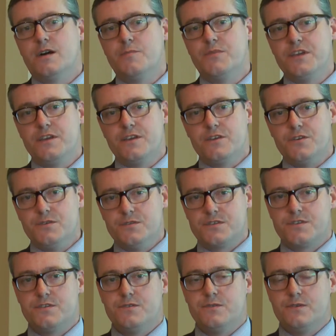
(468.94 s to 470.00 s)
being
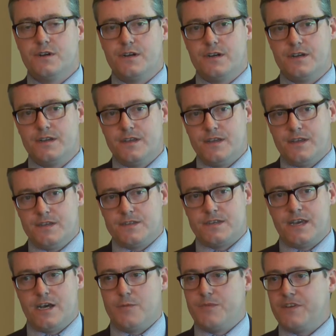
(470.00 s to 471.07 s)
used to
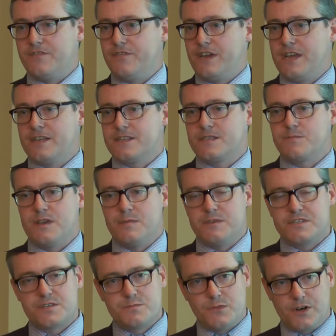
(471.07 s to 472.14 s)
help advance maybe
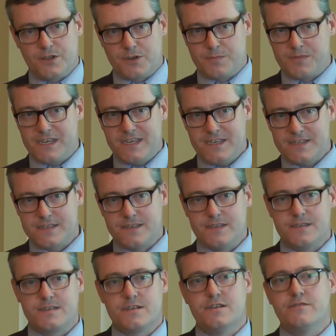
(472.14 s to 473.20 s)
smaller
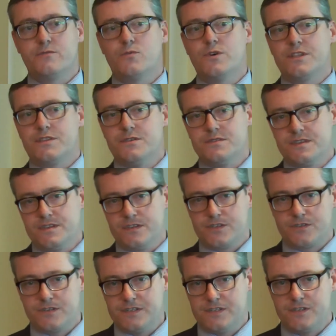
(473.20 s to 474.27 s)
pieces of what those
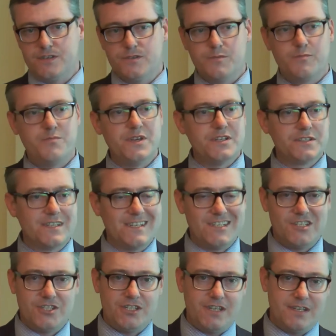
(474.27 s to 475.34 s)
industries do.
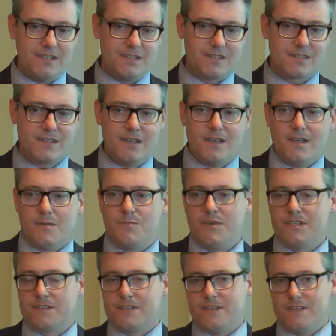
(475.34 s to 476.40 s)
Building jigs,
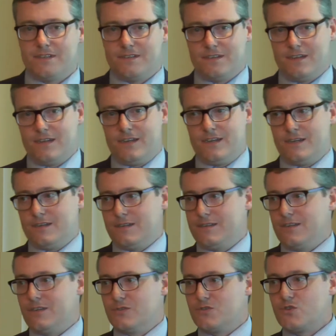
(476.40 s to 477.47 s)
building
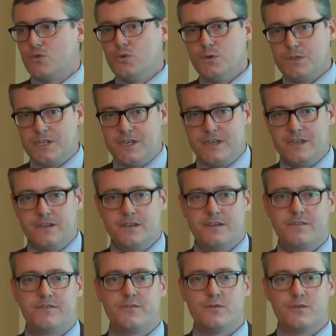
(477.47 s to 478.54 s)
tooling
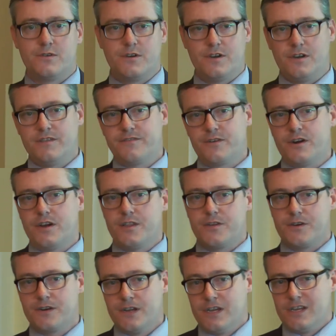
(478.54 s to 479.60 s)
for
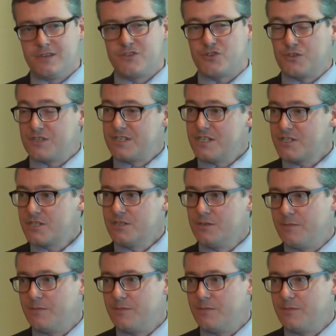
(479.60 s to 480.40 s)
other traditional